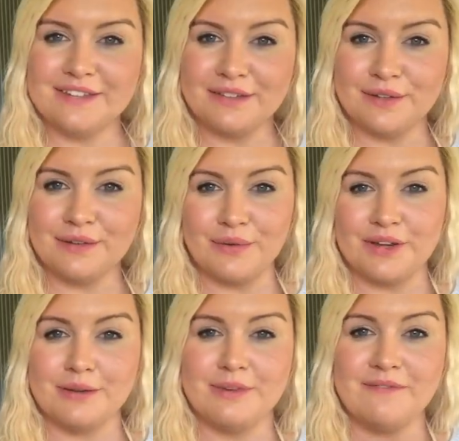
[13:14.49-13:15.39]
is
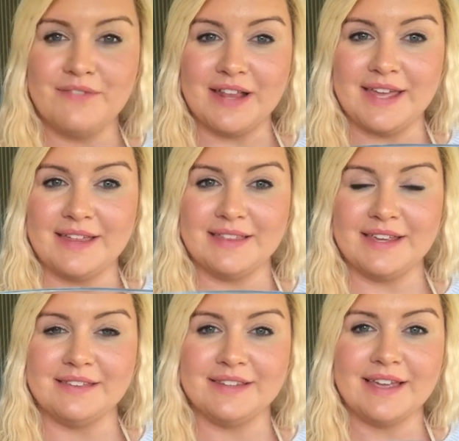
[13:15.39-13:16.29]
going to be filling
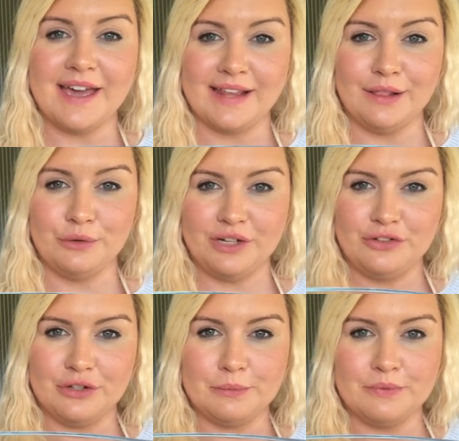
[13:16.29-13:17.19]
these cannelloni
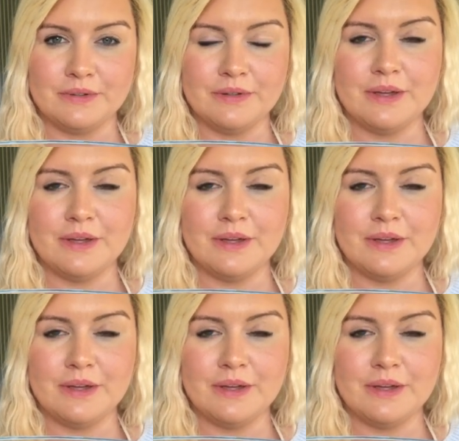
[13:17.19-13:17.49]
tubes.